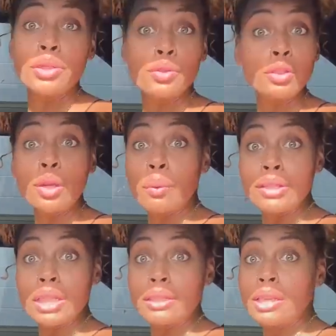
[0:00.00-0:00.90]
Once you're done
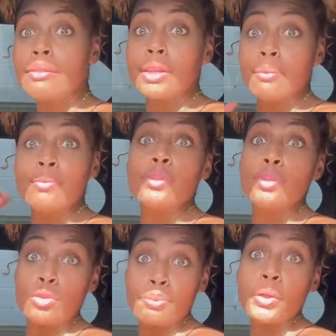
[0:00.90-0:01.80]
watching TV,
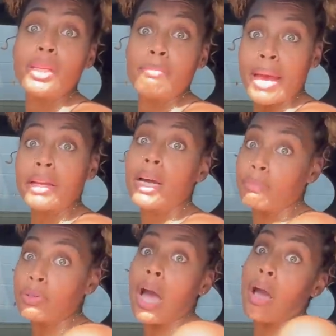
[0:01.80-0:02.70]
you put it back
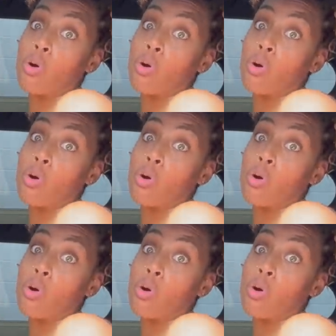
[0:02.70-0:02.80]
up, I